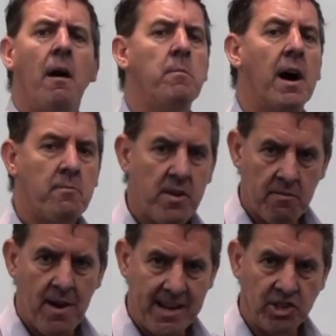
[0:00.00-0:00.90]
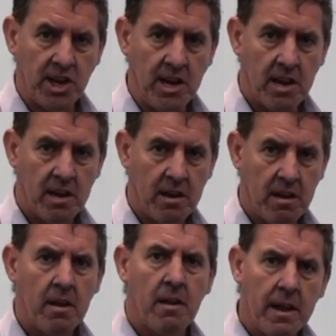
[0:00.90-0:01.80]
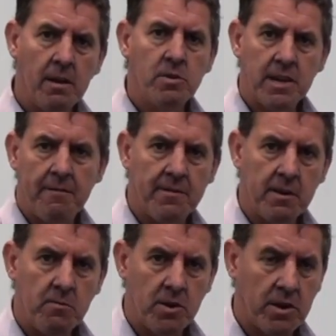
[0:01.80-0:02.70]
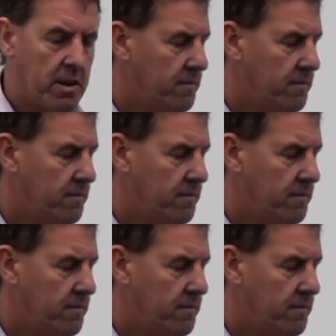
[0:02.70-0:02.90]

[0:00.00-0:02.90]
but I'm rearranging, it would definitely work.